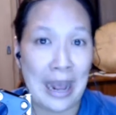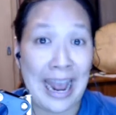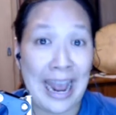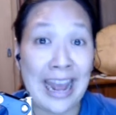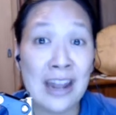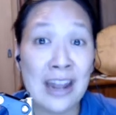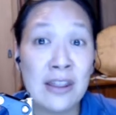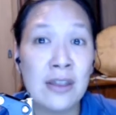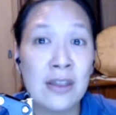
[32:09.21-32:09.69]

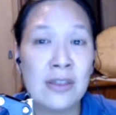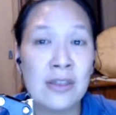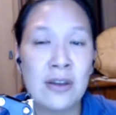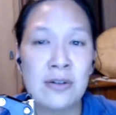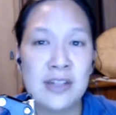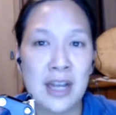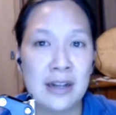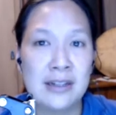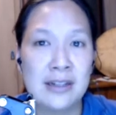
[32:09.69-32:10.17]
and that
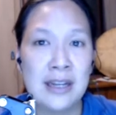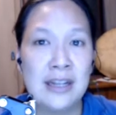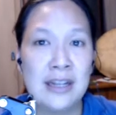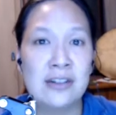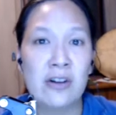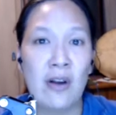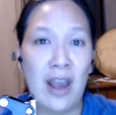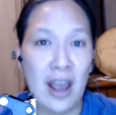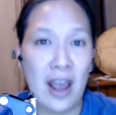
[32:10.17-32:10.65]
their
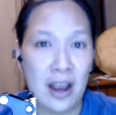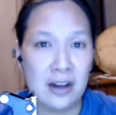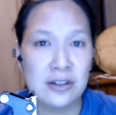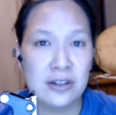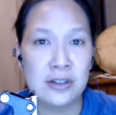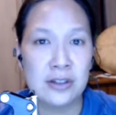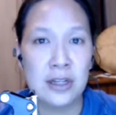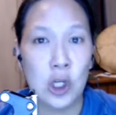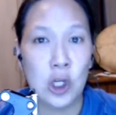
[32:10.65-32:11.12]
techniques are
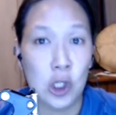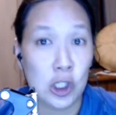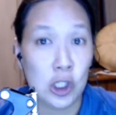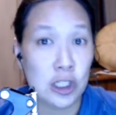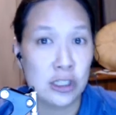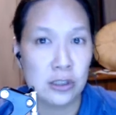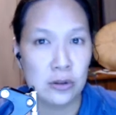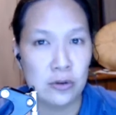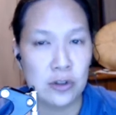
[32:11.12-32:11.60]
actually good
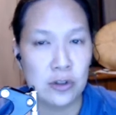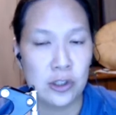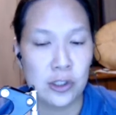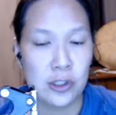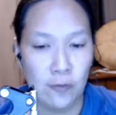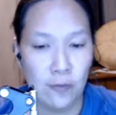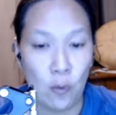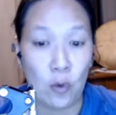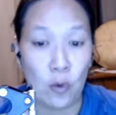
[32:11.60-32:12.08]

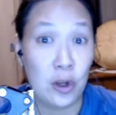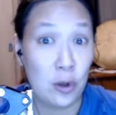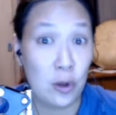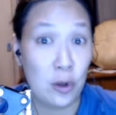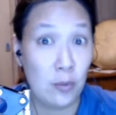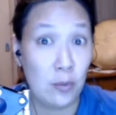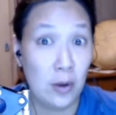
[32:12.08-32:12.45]
solutions for you.